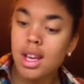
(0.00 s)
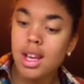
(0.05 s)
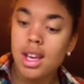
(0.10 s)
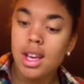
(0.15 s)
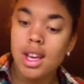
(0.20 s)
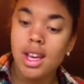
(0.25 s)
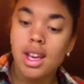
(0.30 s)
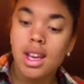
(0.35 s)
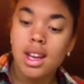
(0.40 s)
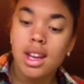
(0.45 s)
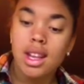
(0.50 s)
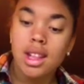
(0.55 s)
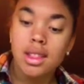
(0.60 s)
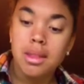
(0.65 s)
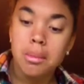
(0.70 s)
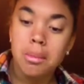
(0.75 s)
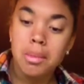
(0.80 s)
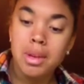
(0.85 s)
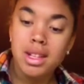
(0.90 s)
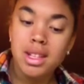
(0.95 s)
And in the
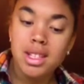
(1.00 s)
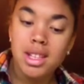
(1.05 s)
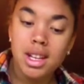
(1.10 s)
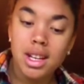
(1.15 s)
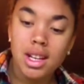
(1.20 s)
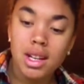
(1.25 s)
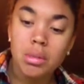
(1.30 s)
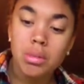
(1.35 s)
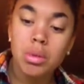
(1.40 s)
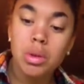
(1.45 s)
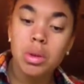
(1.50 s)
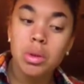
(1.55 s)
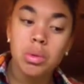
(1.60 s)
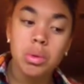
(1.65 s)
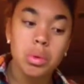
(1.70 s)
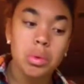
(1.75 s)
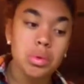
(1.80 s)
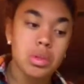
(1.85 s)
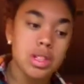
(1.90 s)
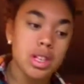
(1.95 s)
meantime, we
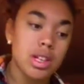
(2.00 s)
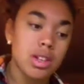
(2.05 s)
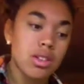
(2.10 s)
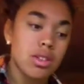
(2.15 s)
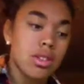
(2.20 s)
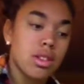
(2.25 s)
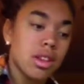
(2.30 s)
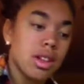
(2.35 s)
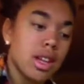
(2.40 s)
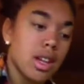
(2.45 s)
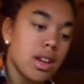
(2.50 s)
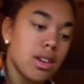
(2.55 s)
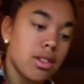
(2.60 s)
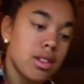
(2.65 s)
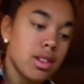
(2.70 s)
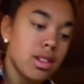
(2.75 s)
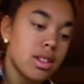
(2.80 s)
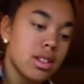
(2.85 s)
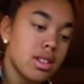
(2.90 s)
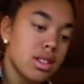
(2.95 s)
will take our
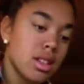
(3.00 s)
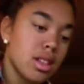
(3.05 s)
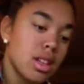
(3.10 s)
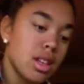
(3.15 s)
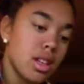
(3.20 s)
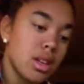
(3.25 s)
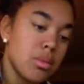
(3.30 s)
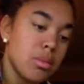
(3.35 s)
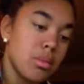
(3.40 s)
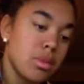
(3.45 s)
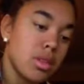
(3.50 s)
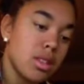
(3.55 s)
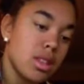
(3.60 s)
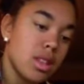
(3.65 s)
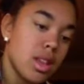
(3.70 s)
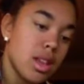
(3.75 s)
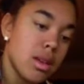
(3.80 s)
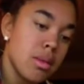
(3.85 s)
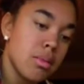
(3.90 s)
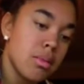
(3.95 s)
carrots and put
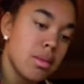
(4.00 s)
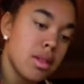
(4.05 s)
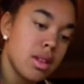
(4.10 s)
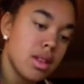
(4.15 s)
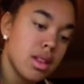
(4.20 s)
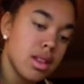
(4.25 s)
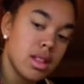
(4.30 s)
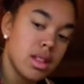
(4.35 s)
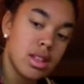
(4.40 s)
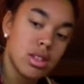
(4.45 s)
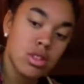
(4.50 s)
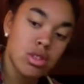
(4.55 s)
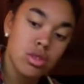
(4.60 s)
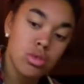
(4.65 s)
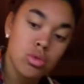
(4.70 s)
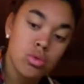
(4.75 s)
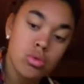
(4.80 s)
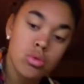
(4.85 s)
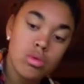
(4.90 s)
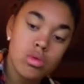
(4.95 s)
them
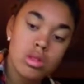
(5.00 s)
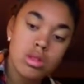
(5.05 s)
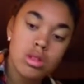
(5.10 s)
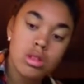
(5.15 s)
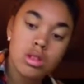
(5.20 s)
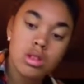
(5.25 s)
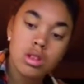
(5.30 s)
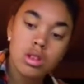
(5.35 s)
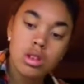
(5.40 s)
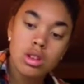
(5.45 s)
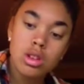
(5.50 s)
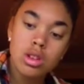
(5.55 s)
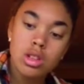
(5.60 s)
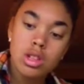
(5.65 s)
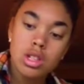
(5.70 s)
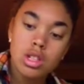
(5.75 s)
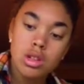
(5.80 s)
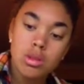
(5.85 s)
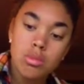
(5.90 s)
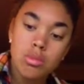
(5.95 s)
into
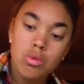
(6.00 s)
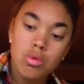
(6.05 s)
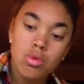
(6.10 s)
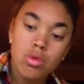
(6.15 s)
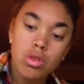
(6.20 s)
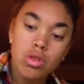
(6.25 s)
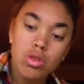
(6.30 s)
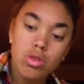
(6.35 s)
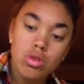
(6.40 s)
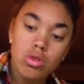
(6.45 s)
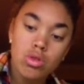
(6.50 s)
some oil.